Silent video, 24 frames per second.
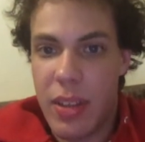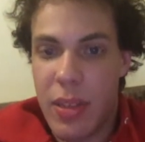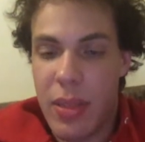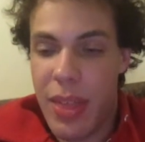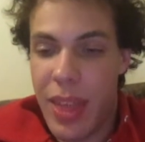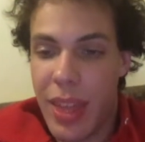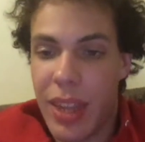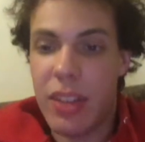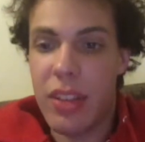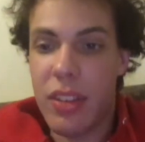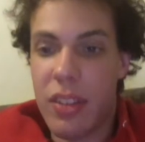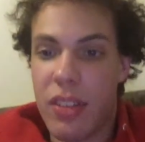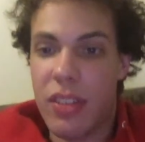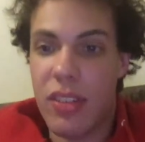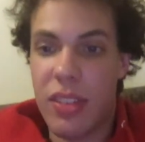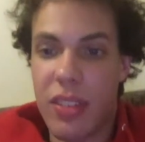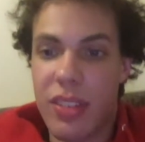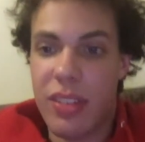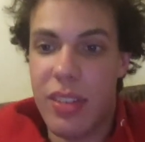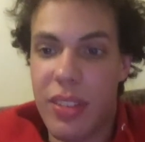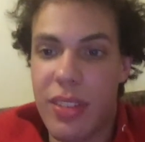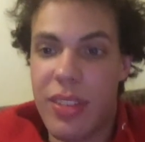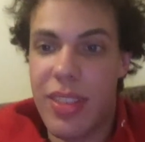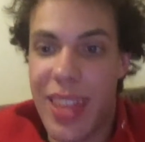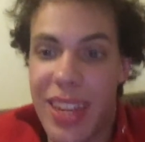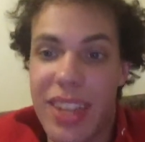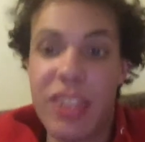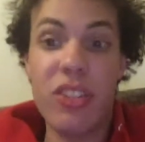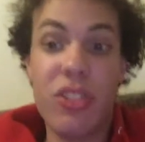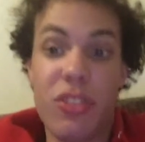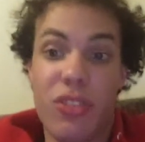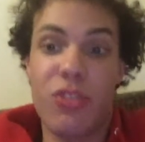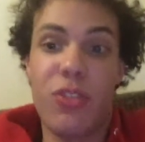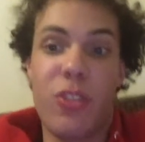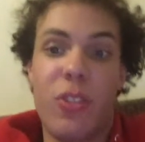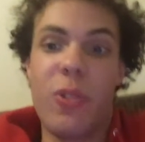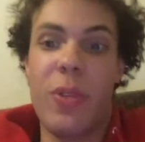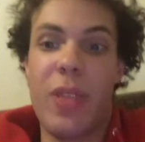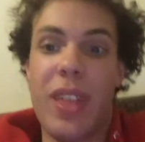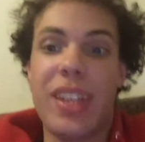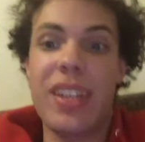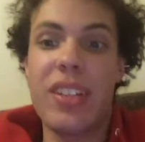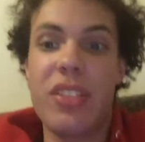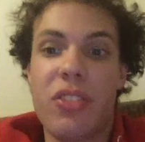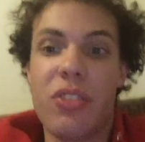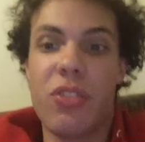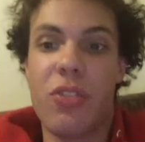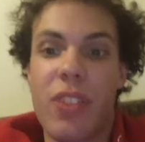That is true. That
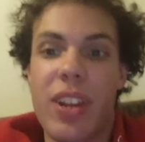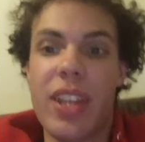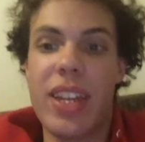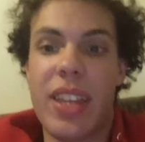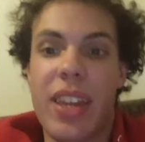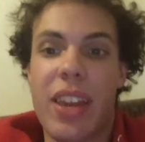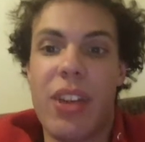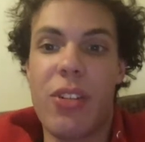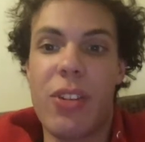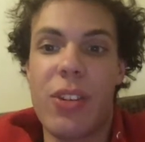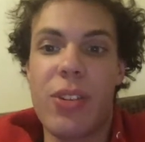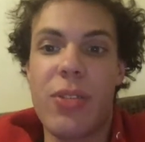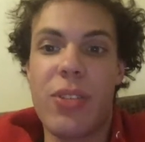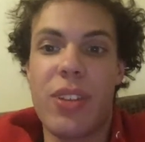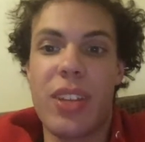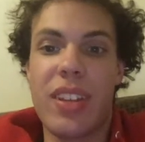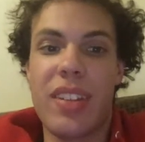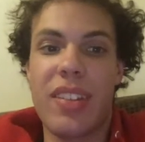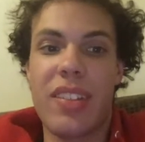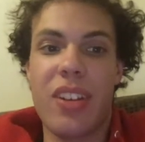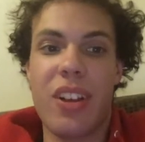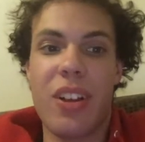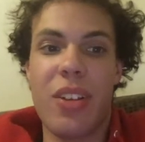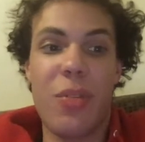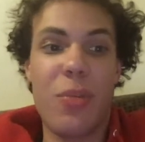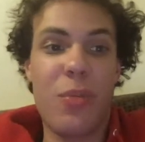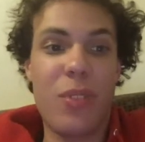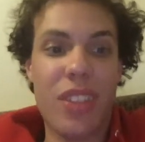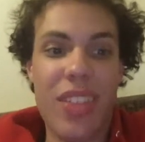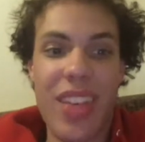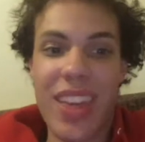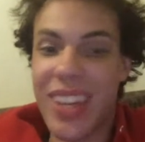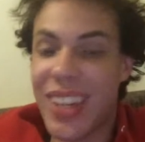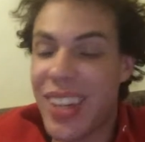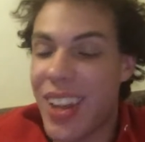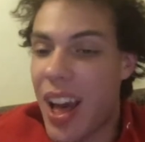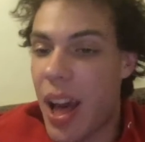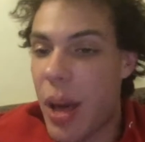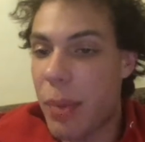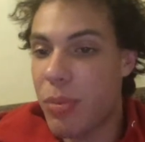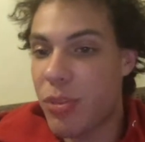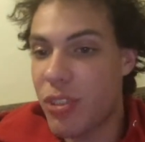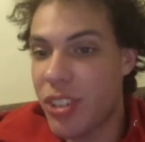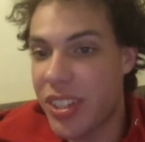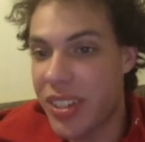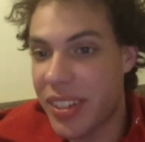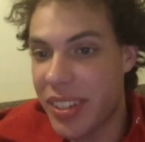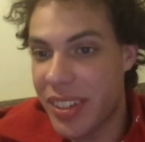is a great karaoke song. Was that an
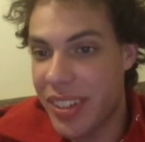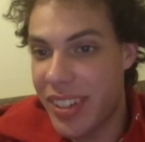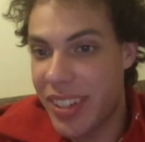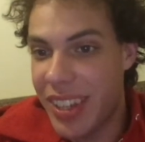option?